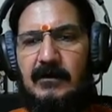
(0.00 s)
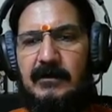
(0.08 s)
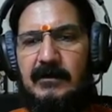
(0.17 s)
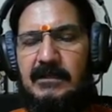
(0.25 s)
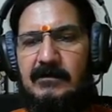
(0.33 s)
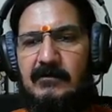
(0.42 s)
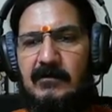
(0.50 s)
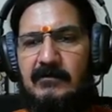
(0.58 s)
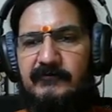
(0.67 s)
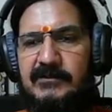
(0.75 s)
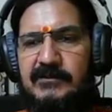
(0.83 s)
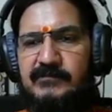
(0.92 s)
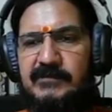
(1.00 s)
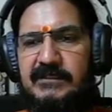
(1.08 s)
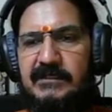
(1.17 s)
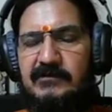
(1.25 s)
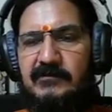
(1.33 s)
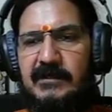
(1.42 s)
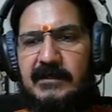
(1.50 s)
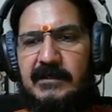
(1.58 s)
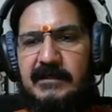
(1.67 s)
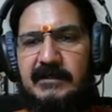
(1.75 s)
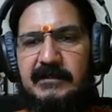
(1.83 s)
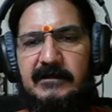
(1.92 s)
in on which machine you are
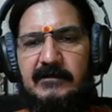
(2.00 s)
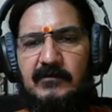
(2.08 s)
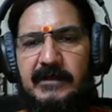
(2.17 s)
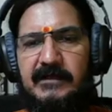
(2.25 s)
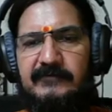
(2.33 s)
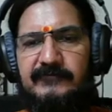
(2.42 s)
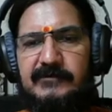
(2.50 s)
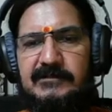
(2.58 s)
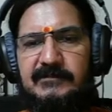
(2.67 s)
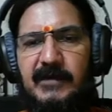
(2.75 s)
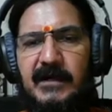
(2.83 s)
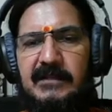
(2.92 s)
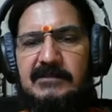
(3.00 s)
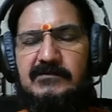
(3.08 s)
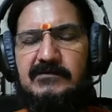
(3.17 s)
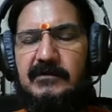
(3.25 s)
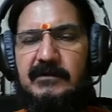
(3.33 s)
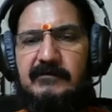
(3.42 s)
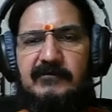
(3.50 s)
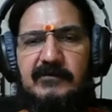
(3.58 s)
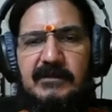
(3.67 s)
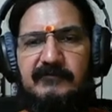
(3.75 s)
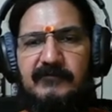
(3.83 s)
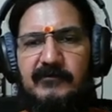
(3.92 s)
connected to. And the first part is going to give you
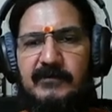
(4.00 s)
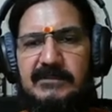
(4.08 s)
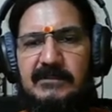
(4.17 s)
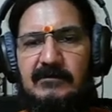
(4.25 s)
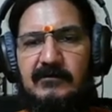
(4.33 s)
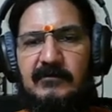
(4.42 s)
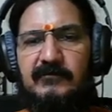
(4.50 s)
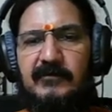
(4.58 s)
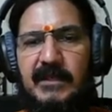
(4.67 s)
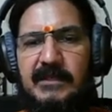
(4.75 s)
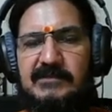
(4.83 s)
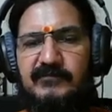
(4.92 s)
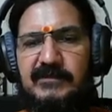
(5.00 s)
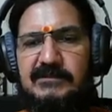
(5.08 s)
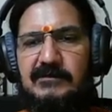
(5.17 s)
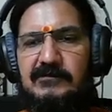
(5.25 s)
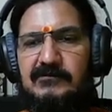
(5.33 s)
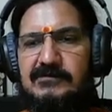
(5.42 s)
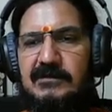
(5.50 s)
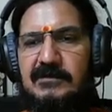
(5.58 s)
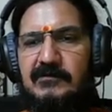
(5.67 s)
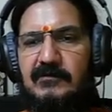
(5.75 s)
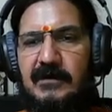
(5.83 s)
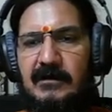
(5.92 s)
the information as which user
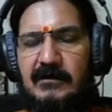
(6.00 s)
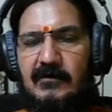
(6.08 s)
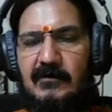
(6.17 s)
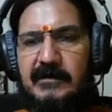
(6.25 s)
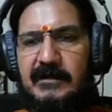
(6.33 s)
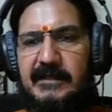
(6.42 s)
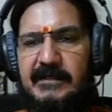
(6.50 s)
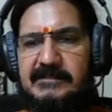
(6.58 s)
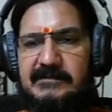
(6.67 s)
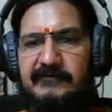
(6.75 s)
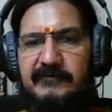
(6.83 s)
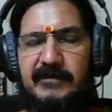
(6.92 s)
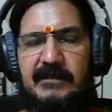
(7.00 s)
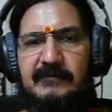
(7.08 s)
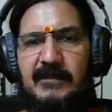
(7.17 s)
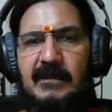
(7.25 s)
you are logged in as. Fine.